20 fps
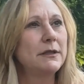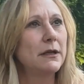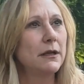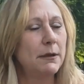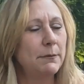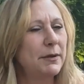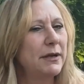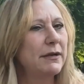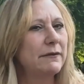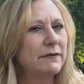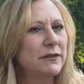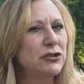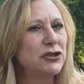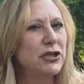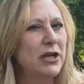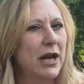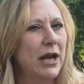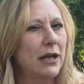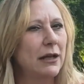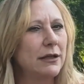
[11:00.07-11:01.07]
a bit of a
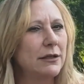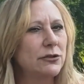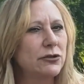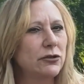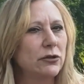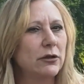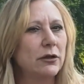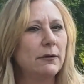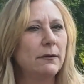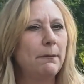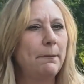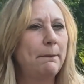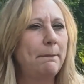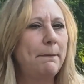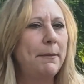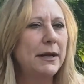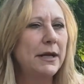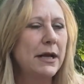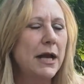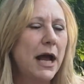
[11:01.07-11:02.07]
challenge or a little
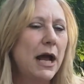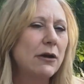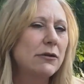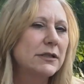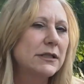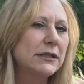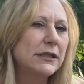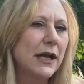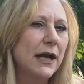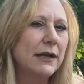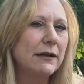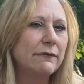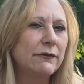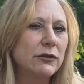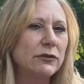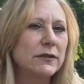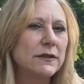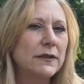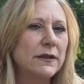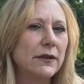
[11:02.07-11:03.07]
bit outside of
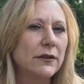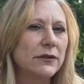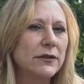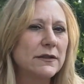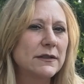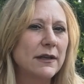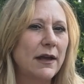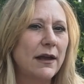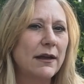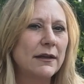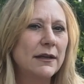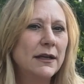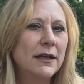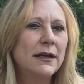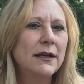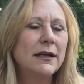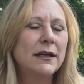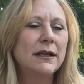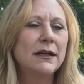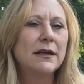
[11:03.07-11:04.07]
your skill set
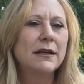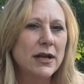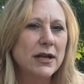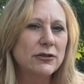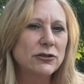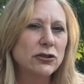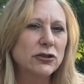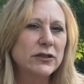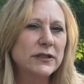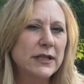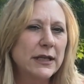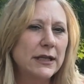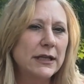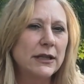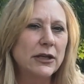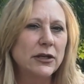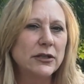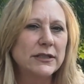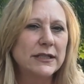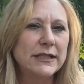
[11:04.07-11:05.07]
as you're sitting
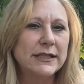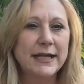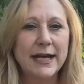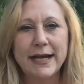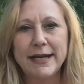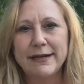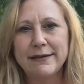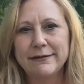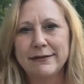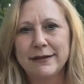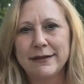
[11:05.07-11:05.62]
there today.